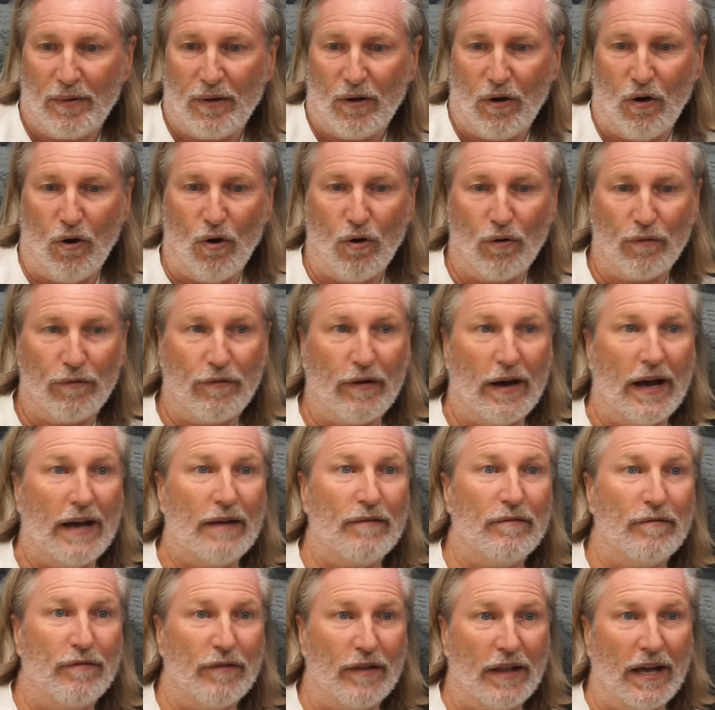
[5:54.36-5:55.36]
all
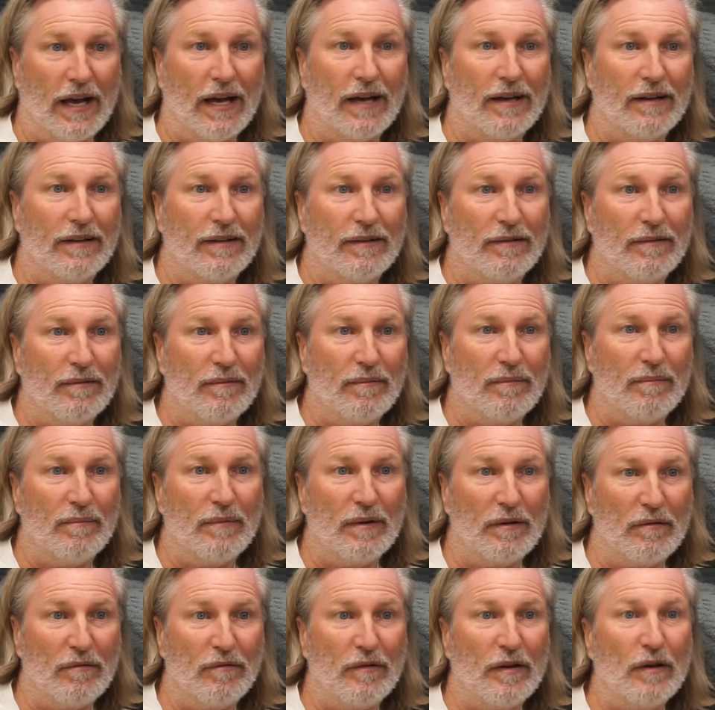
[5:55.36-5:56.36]
fighting for that
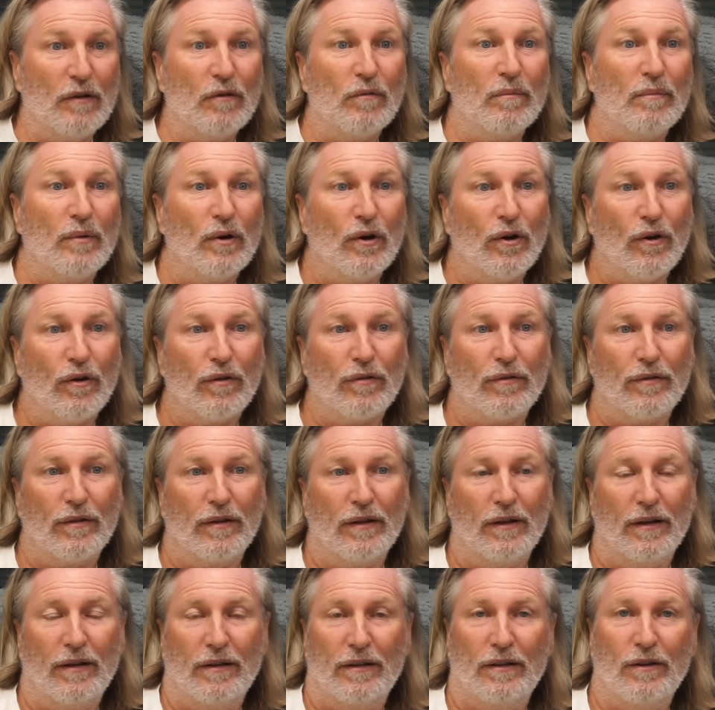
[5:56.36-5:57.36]
midfield berth,
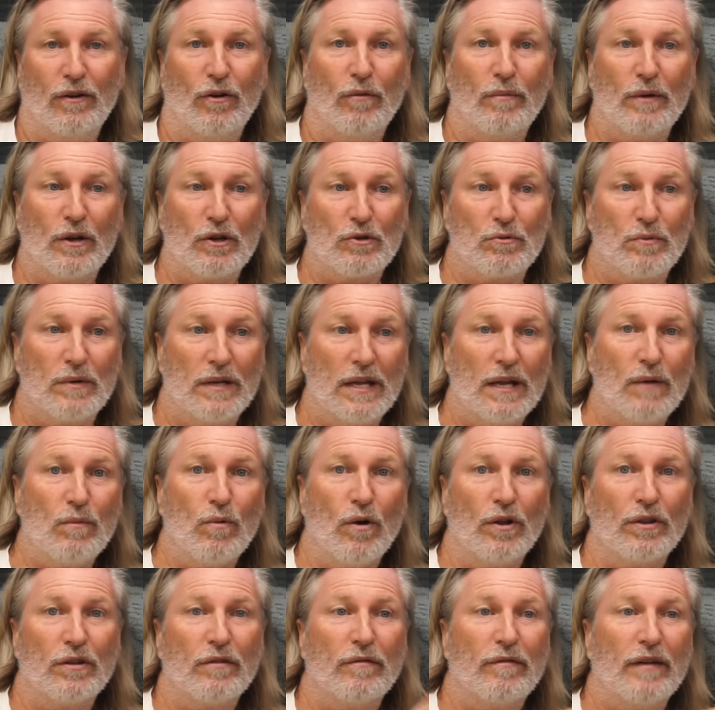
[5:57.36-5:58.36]
you know, because we need
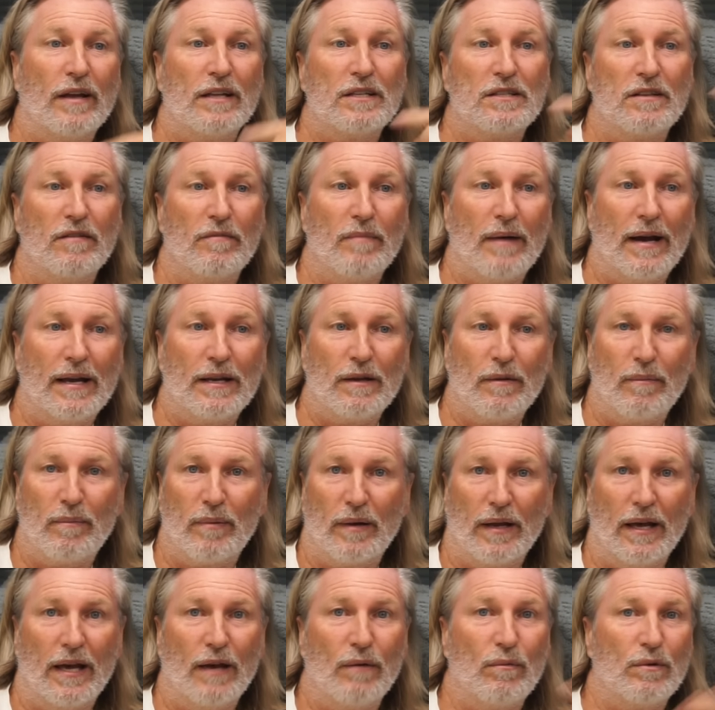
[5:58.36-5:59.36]
one defensive minded
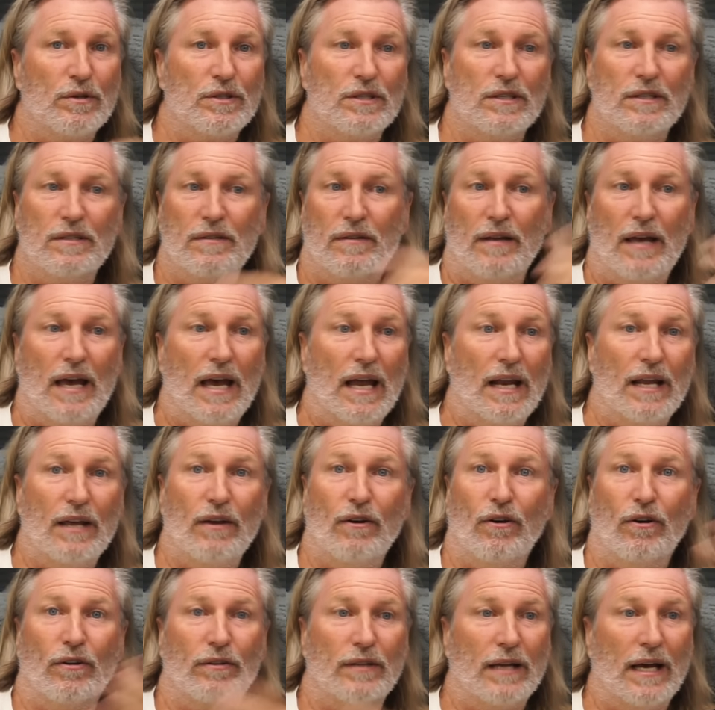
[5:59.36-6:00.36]
player, which is Ellie
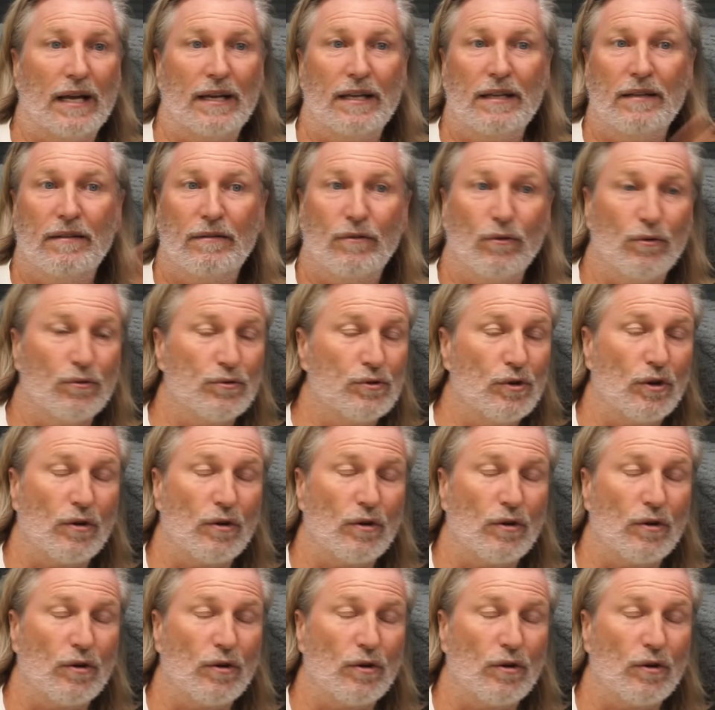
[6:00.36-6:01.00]
or Danny. Those